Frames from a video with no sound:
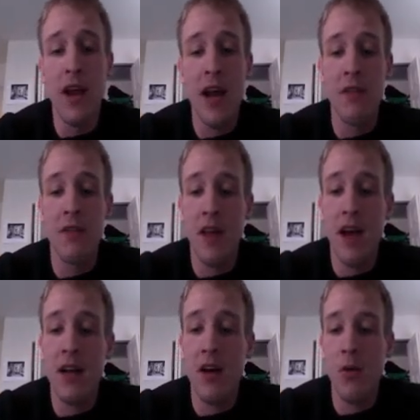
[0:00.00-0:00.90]
after
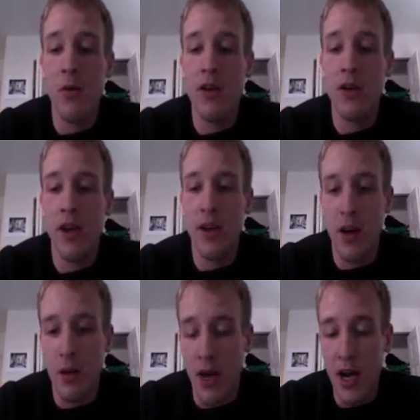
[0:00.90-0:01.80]
that, all week you're eating
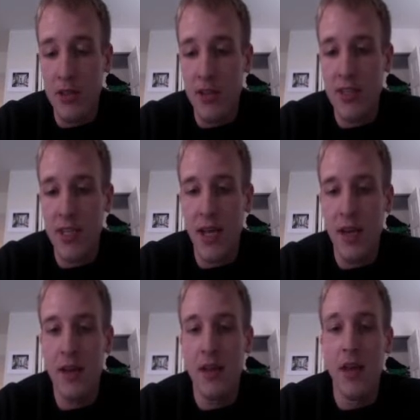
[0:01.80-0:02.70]
carbohydrates
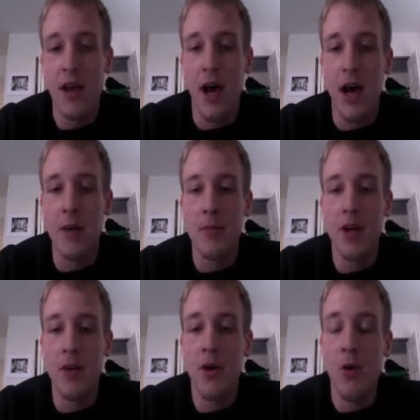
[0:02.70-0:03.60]
again. You're going
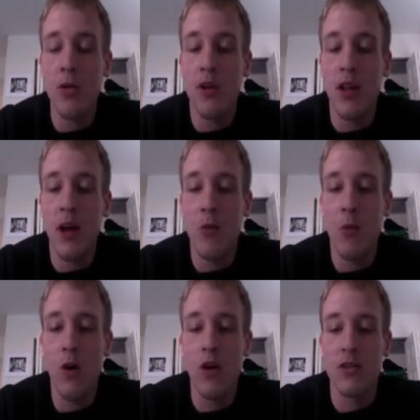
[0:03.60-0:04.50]
to be holding a lot more
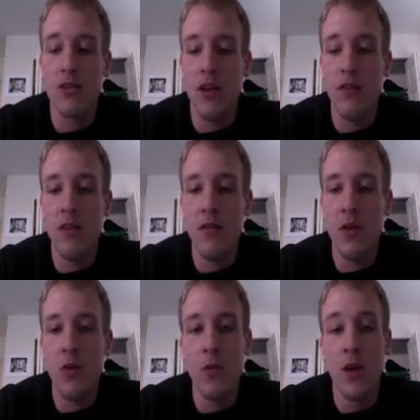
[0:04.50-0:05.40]
water. So even if
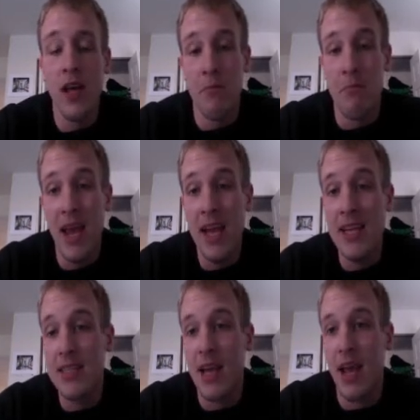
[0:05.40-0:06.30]
you
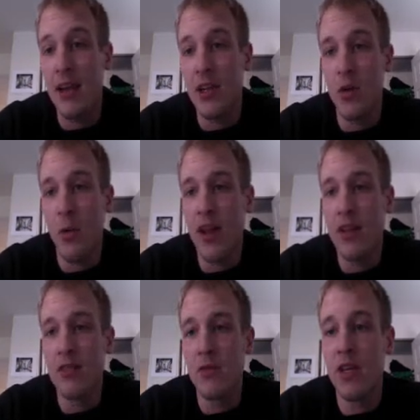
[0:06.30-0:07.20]
maintain your weight
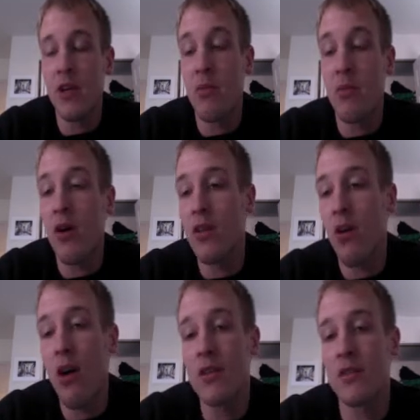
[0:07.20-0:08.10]
this week, you probably
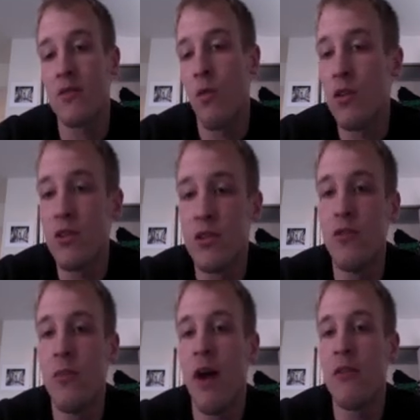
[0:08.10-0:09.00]
lost 1 to 2
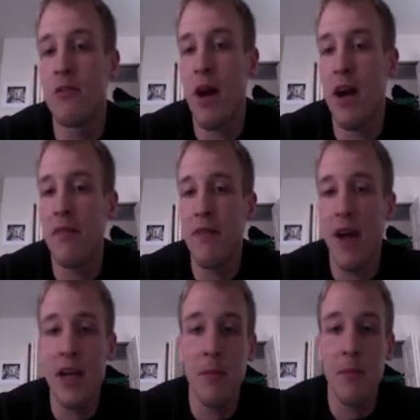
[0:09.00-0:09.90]
pounds of body
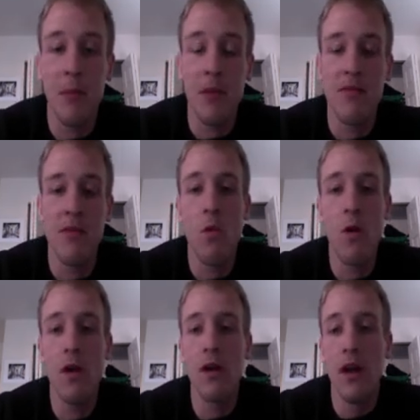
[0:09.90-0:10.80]
fat, maybe even more,